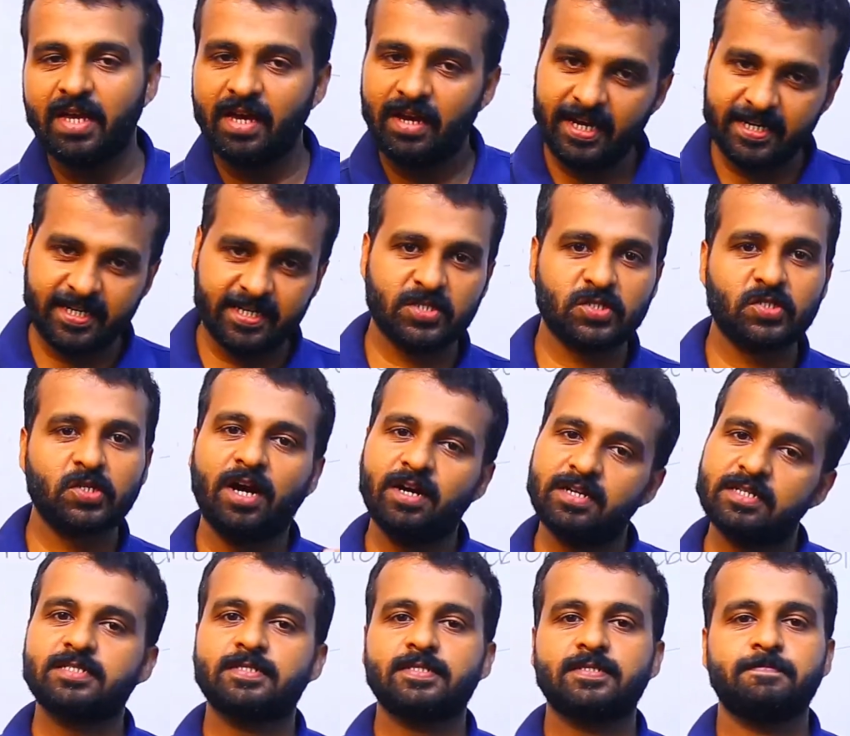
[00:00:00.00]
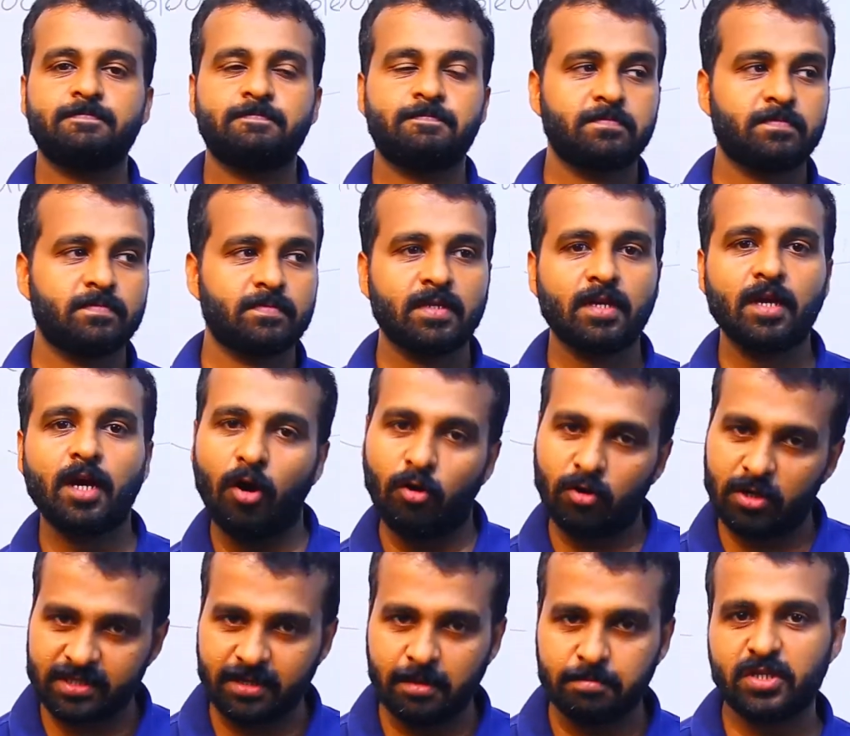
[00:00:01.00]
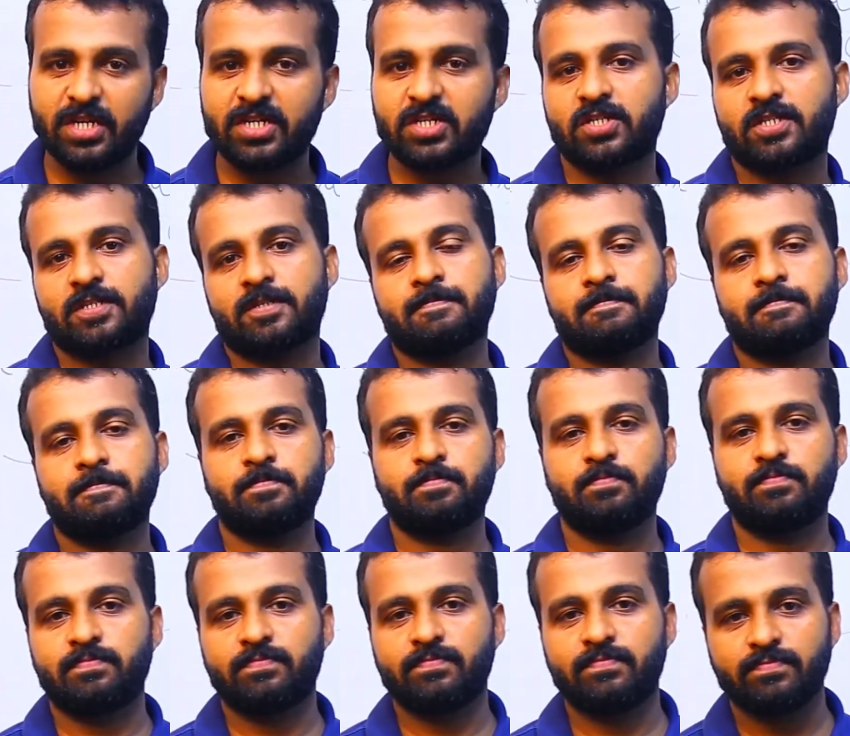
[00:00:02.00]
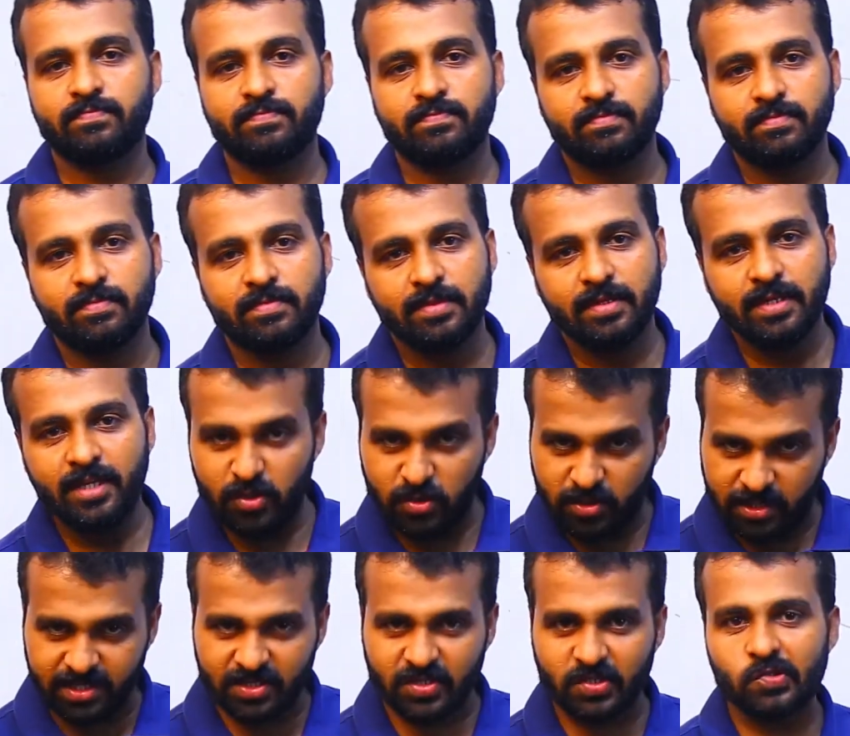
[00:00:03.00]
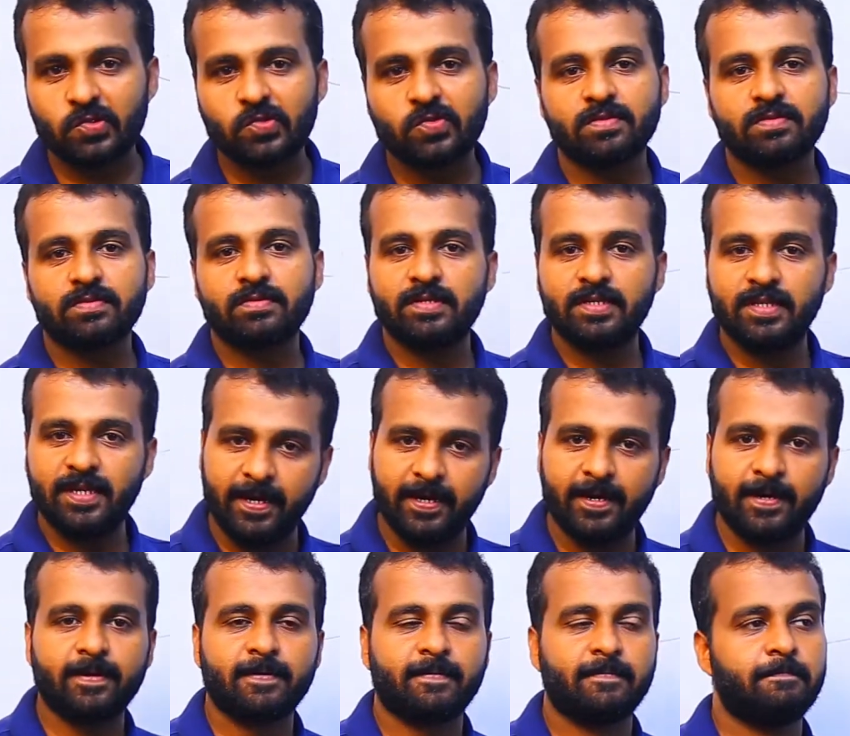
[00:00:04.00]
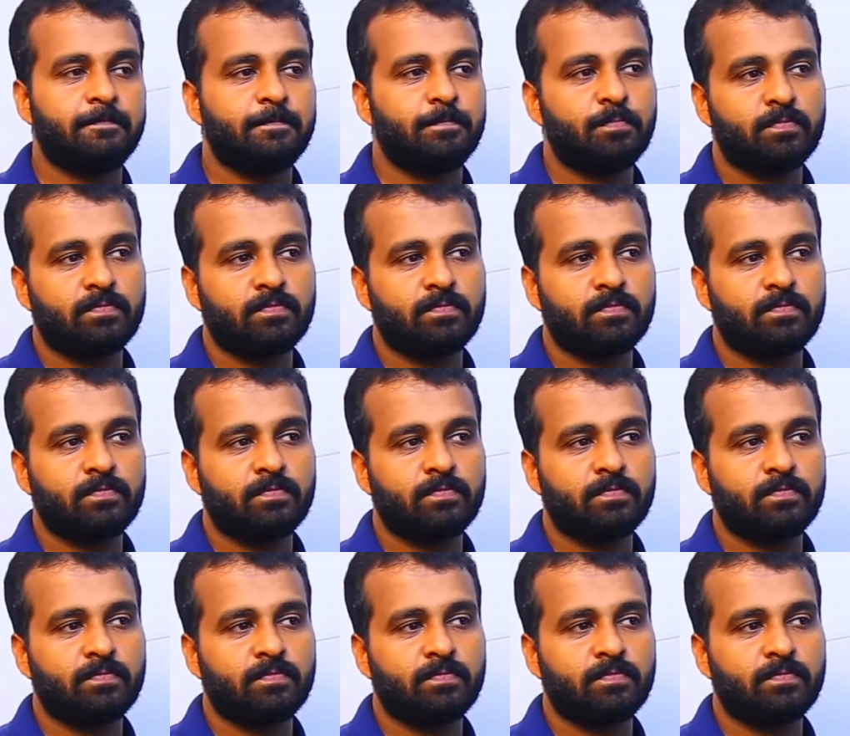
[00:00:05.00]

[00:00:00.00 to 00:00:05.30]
Let us start our subject. In this year,